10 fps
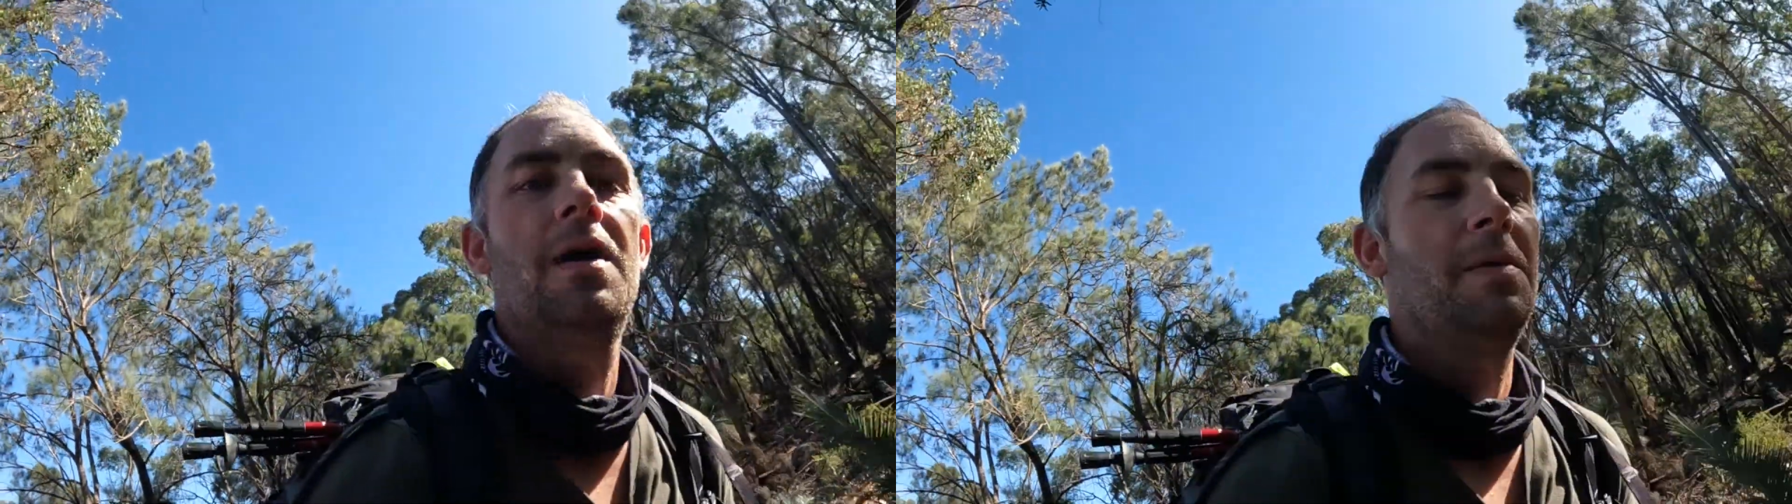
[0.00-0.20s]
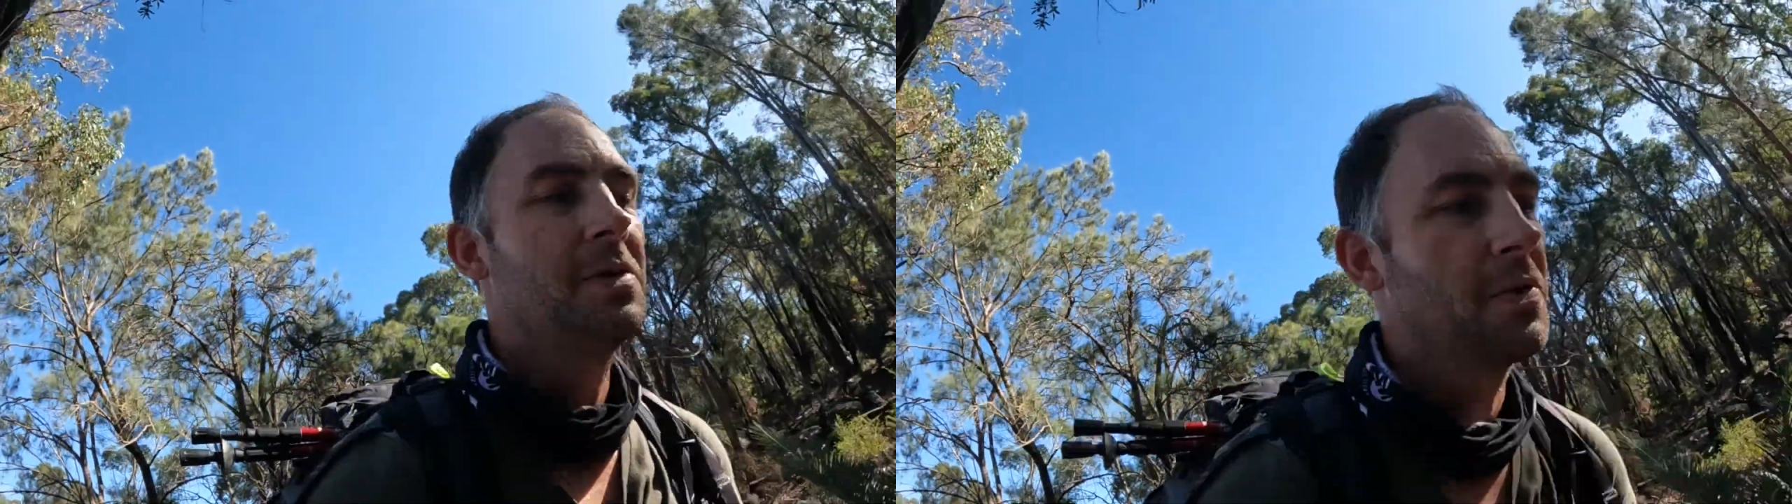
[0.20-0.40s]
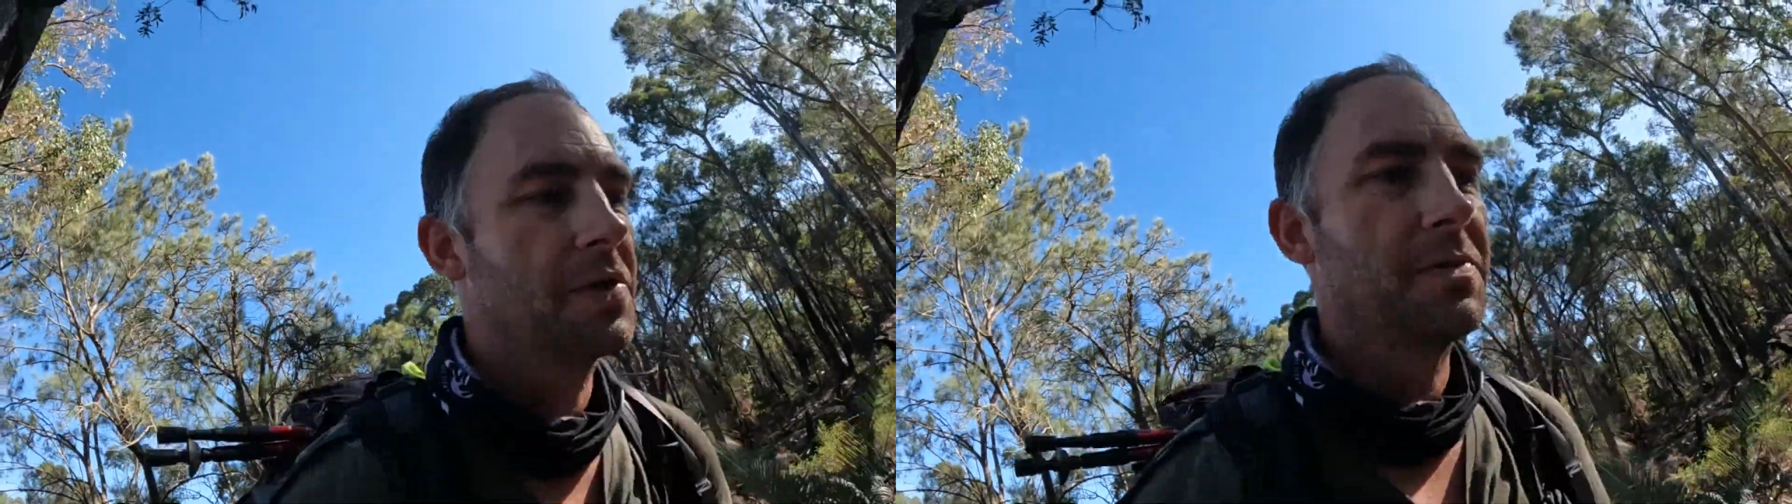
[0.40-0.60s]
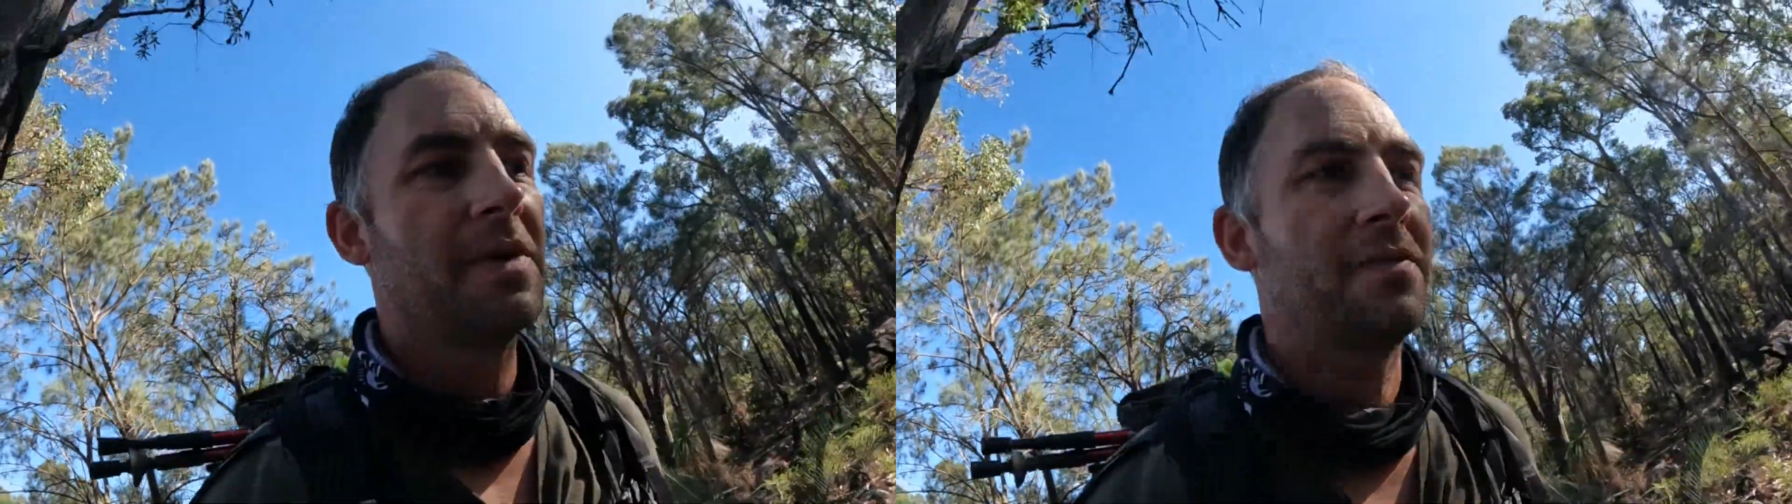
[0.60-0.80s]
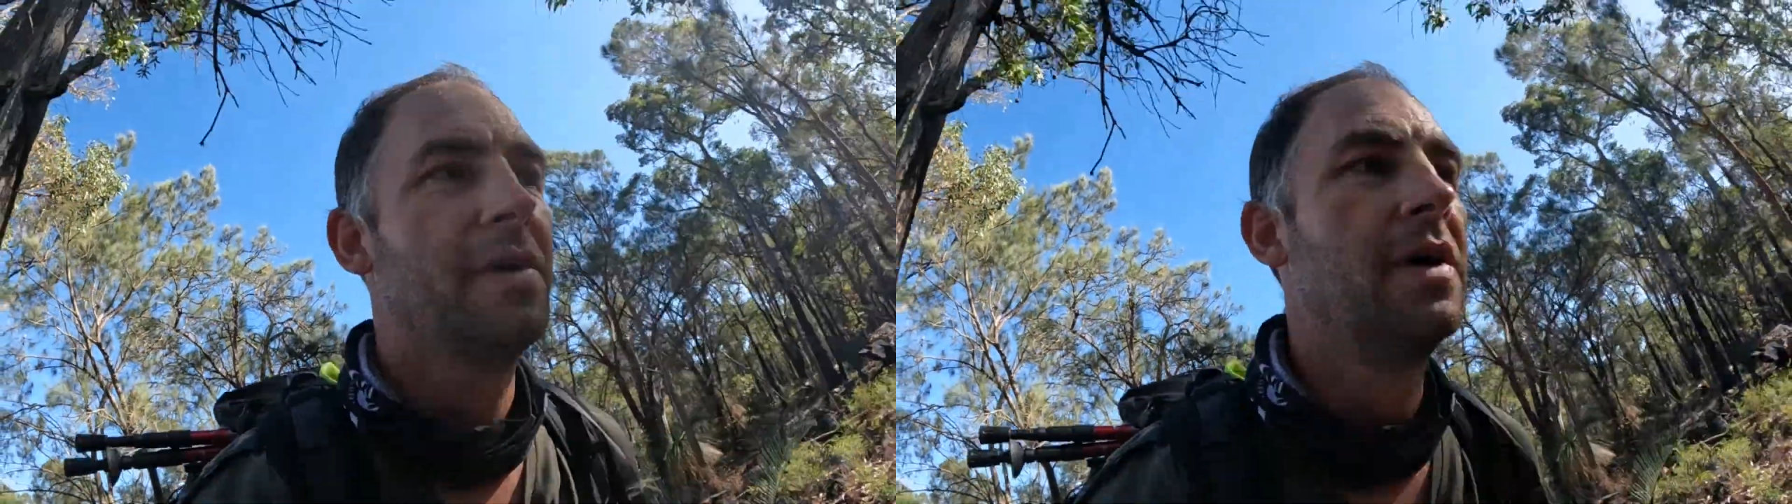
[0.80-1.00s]
Means we got
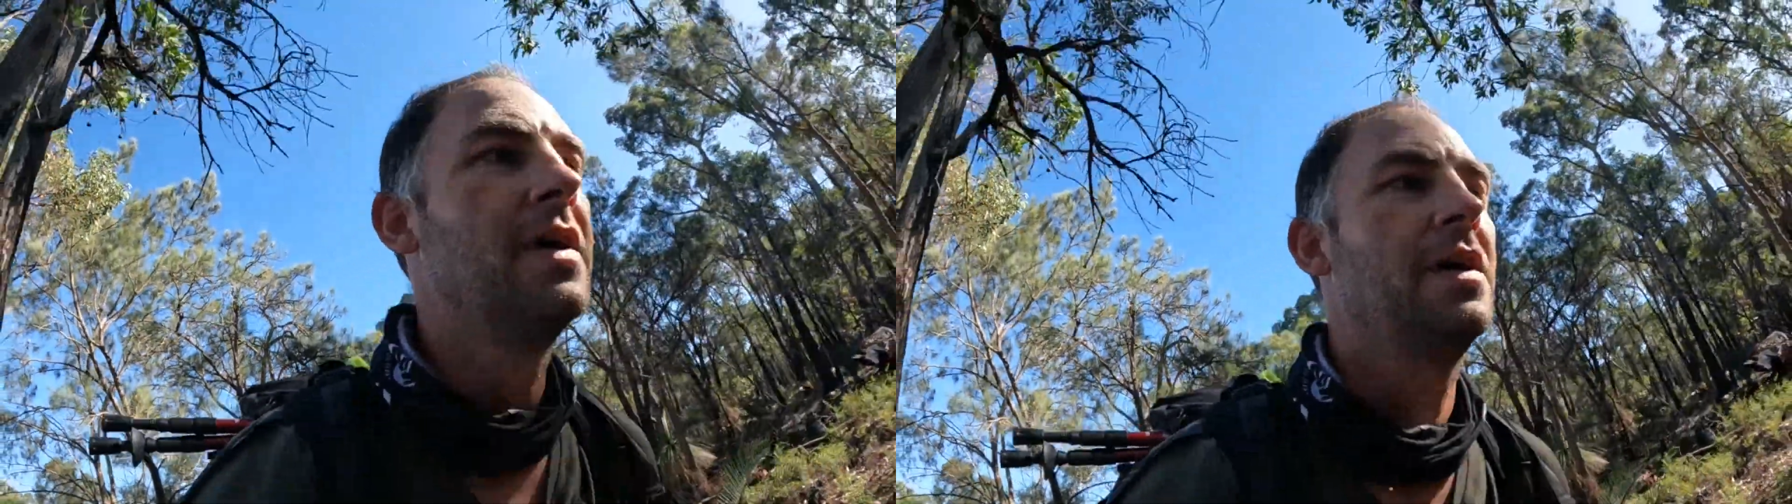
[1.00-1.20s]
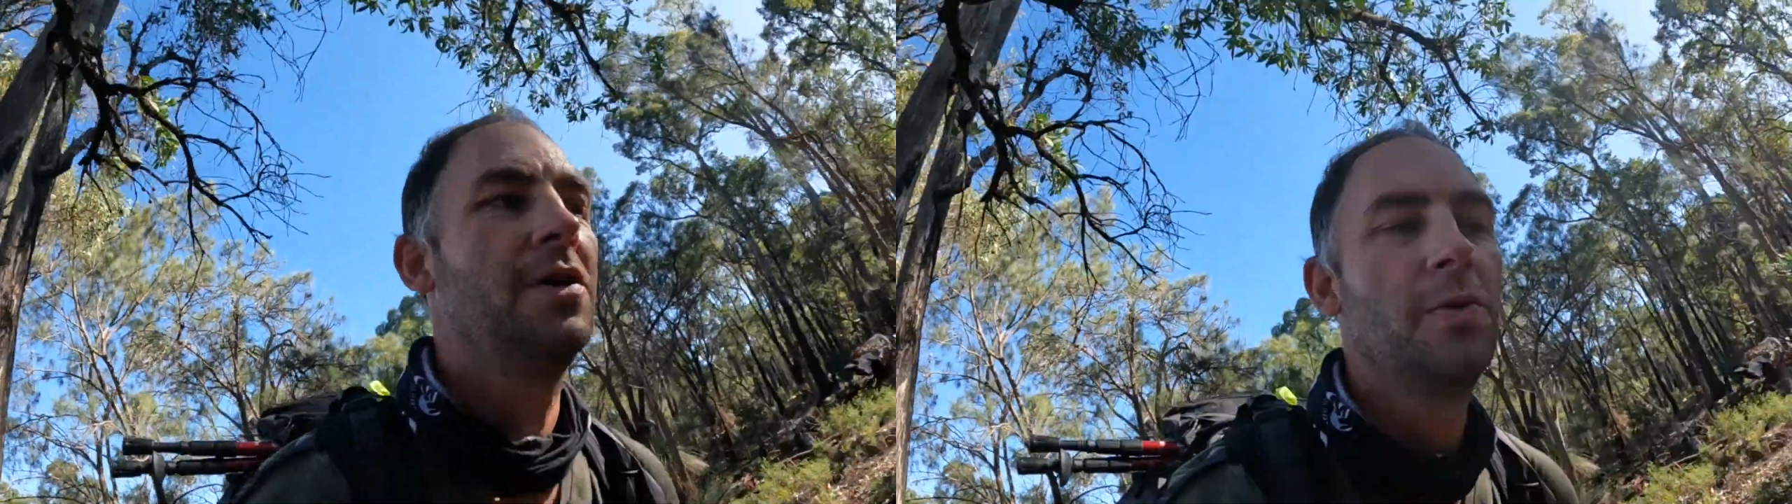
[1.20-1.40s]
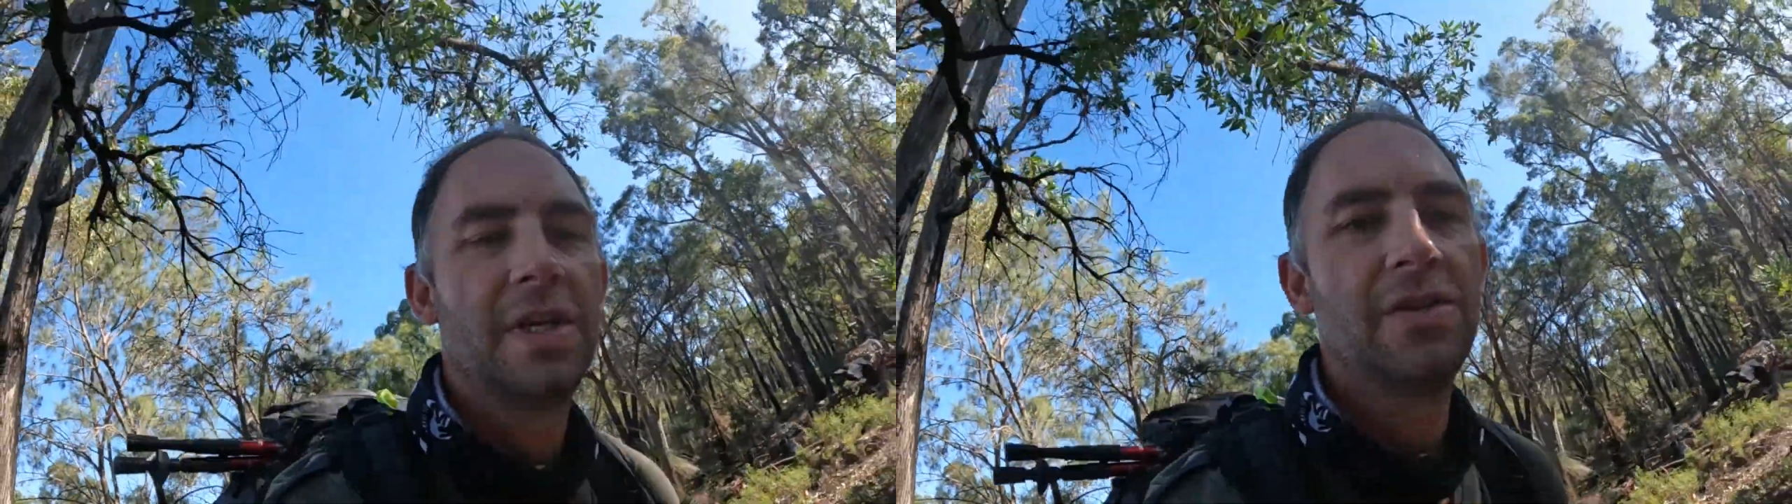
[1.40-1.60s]
something new and